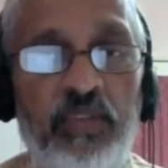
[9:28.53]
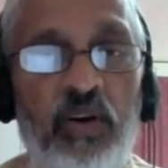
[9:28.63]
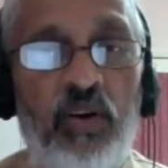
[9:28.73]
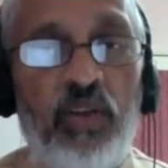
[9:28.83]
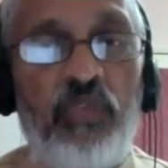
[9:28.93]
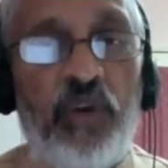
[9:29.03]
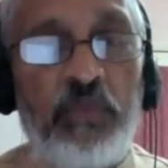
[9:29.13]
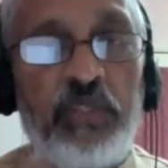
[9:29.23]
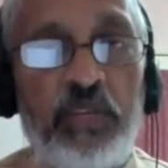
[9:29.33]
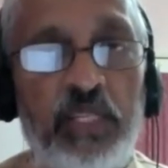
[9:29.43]
all
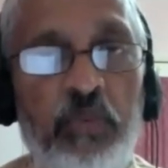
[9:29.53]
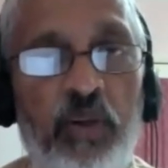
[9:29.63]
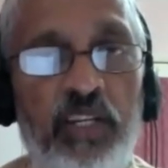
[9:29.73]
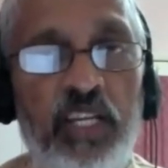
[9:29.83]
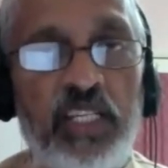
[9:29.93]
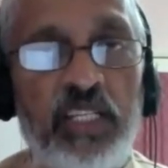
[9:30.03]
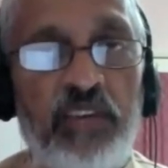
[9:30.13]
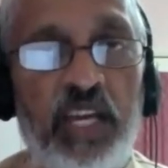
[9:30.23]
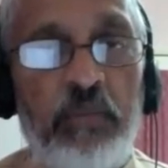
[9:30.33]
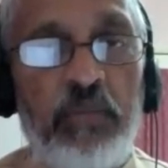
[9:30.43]
forms of exploitation of
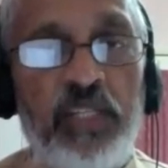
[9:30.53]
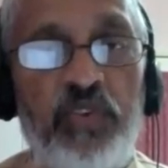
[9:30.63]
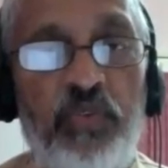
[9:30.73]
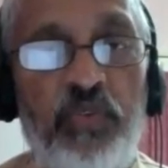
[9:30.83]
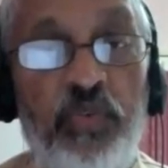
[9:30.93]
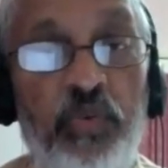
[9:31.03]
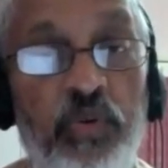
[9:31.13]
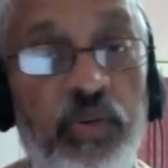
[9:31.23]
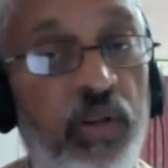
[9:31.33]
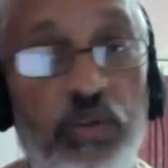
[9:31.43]
animals for
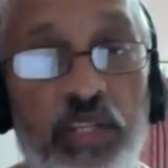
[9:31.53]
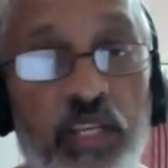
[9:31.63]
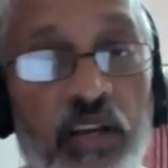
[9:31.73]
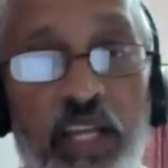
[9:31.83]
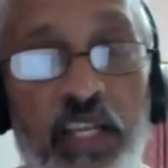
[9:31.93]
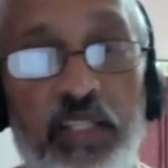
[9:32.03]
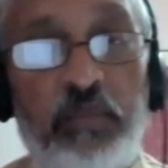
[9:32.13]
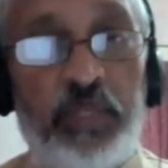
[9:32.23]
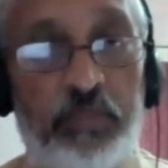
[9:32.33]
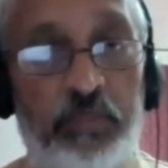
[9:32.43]
food, clothing, or any other
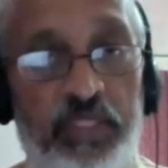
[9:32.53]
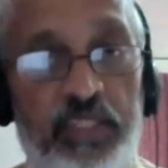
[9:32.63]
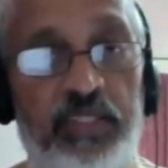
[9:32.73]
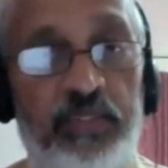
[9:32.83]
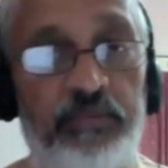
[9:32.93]
purpose.